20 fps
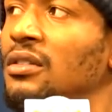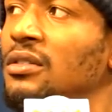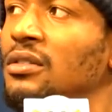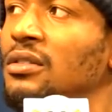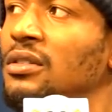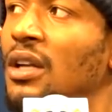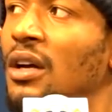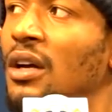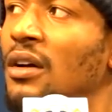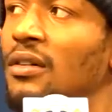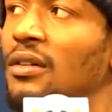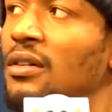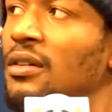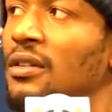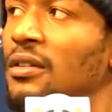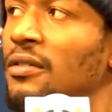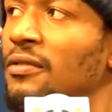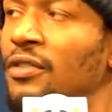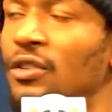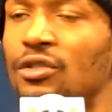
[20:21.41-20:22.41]
No,
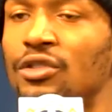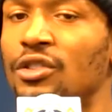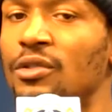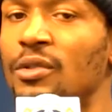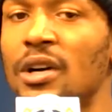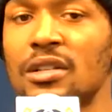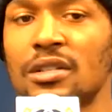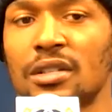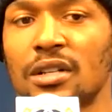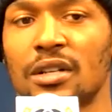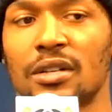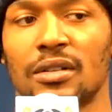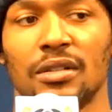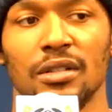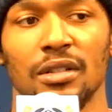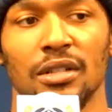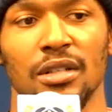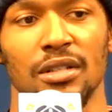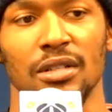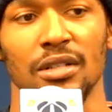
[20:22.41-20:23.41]
future-wise, no,
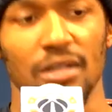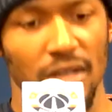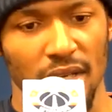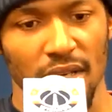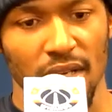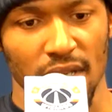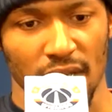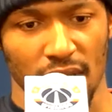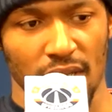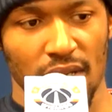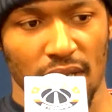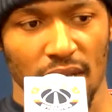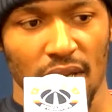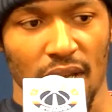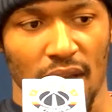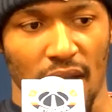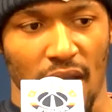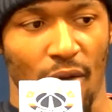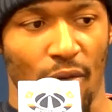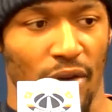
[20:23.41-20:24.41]
because
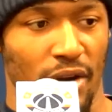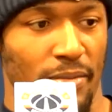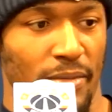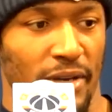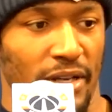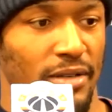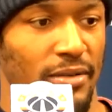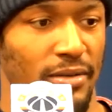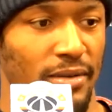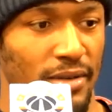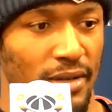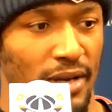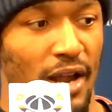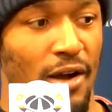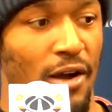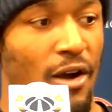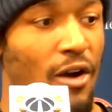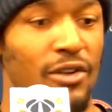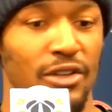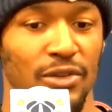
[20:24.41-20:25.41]
I want to make the I
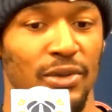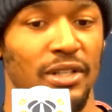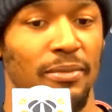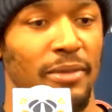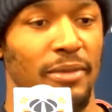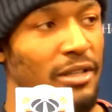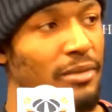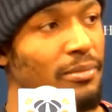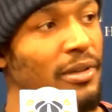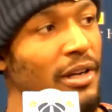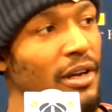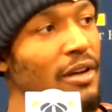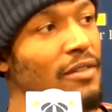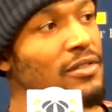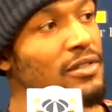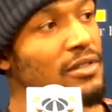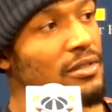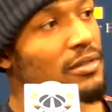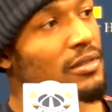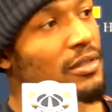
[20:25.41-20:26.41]
always want to make the
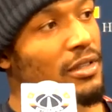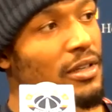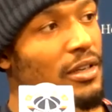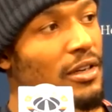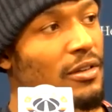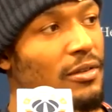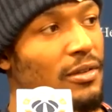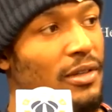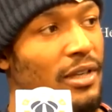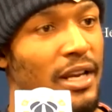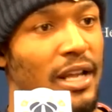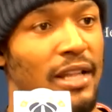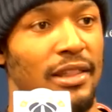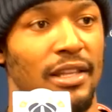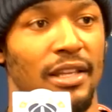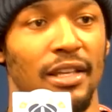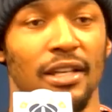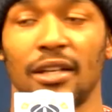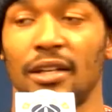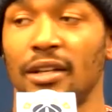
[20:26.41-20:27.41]
playoffs, you know, and I
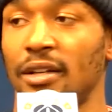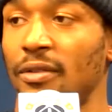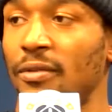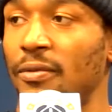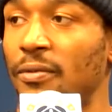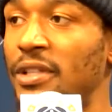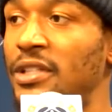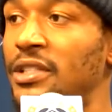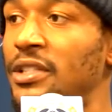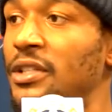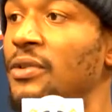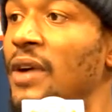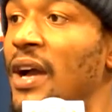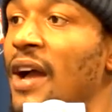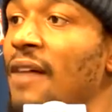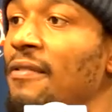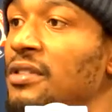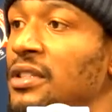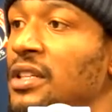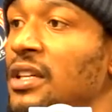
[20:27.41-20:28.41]
think we still
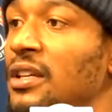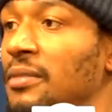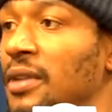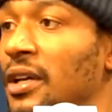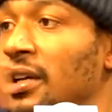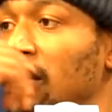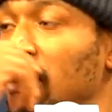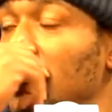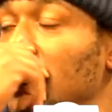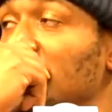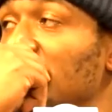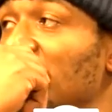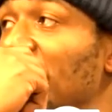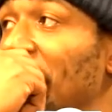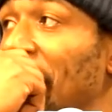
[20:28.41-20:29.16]
have a team that can do something.